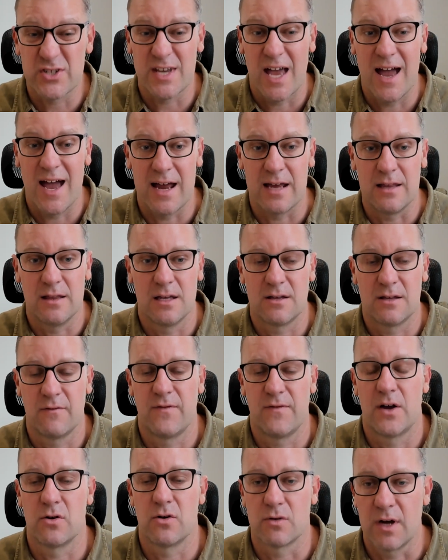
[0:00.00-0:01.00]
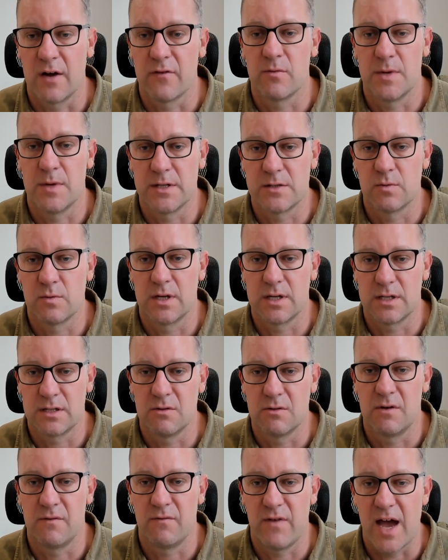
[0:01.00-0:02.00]
sign that the federal government's willing
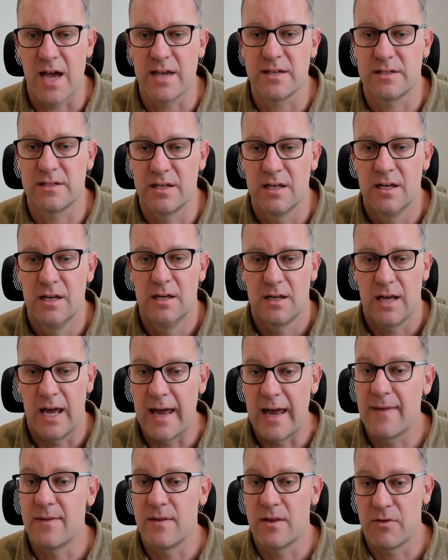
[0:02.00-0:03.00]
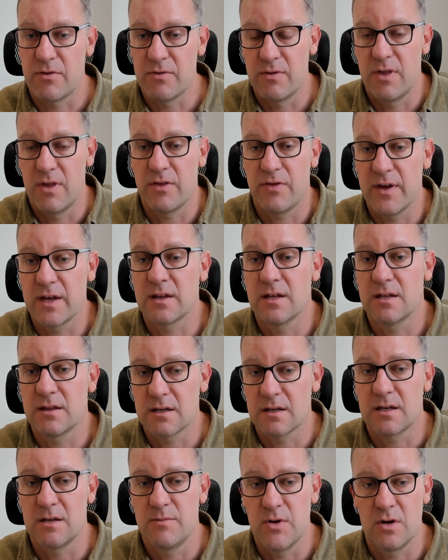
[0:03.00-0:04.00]
to invest. And the, the thing that
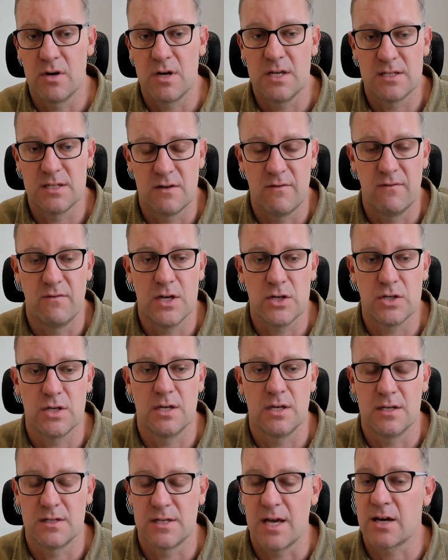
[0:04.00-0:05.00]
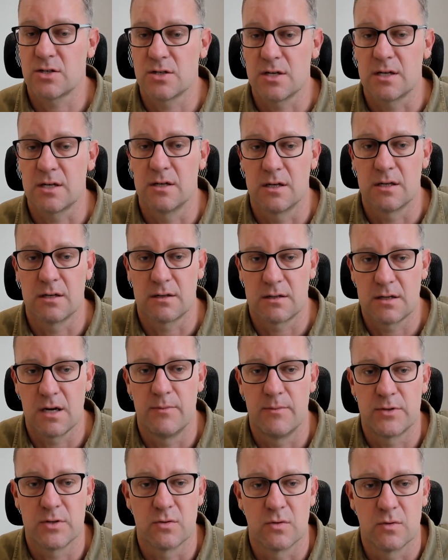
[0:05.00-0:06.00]
the community's envisioned is actually going to
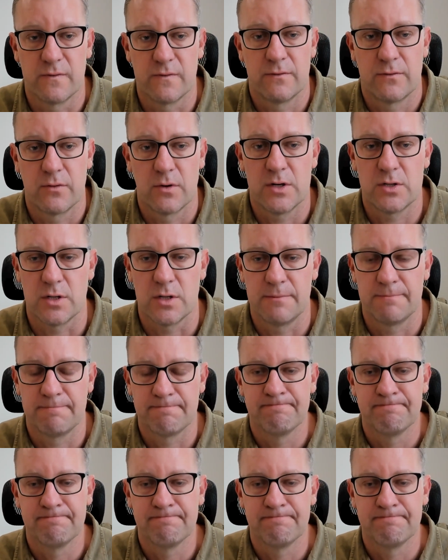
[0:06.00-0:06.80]
come to fruition.